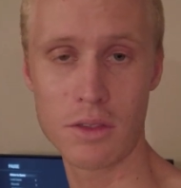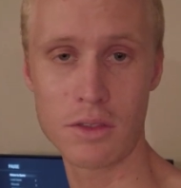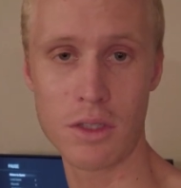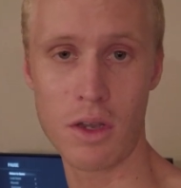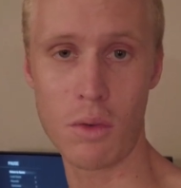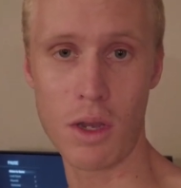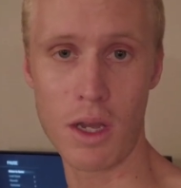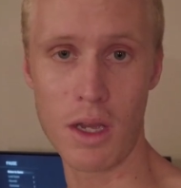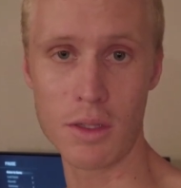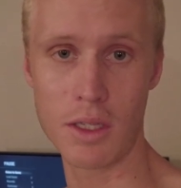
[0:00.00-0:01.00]

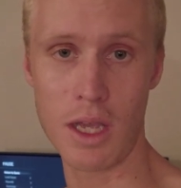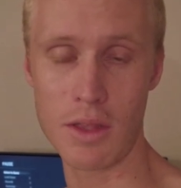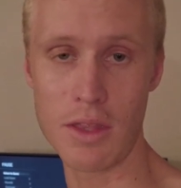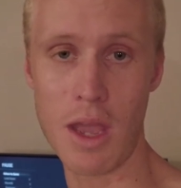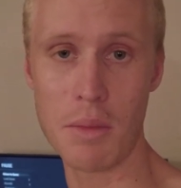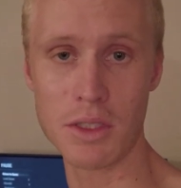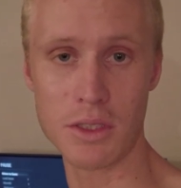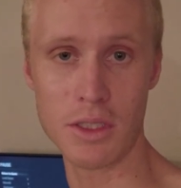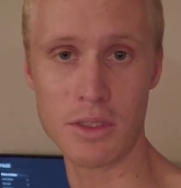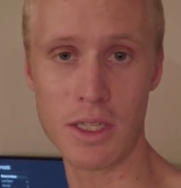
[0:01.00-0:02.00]
So, yeah,
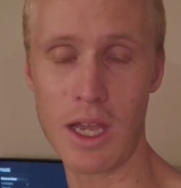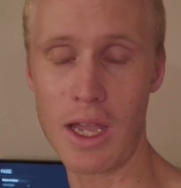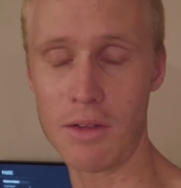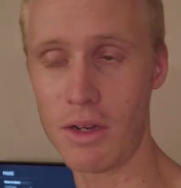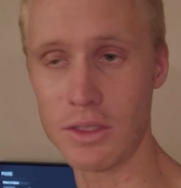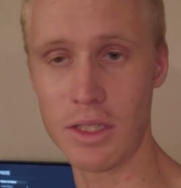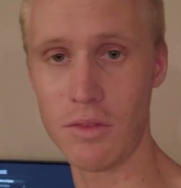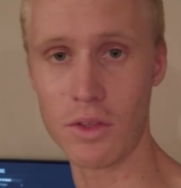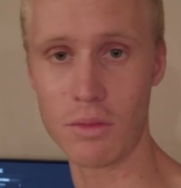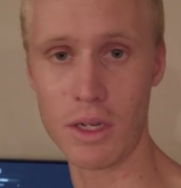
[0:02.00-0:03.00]
Nemesis, the guy in Resident
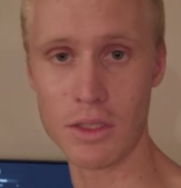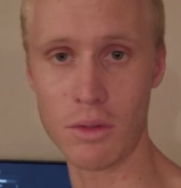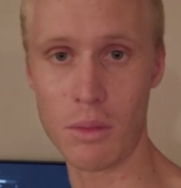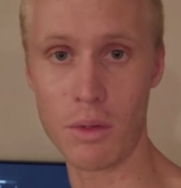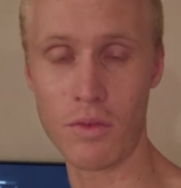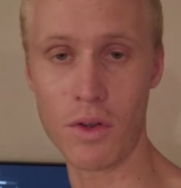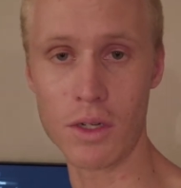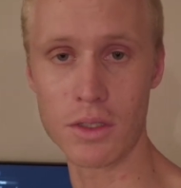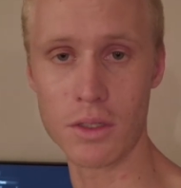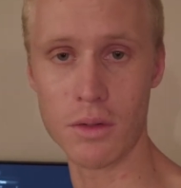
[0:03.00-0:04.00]
Evil 3, is who I'm
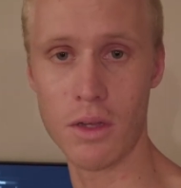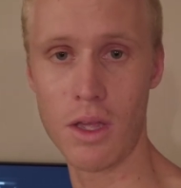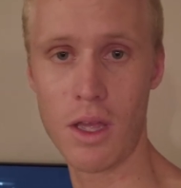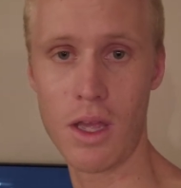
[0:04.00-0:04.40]
referring to.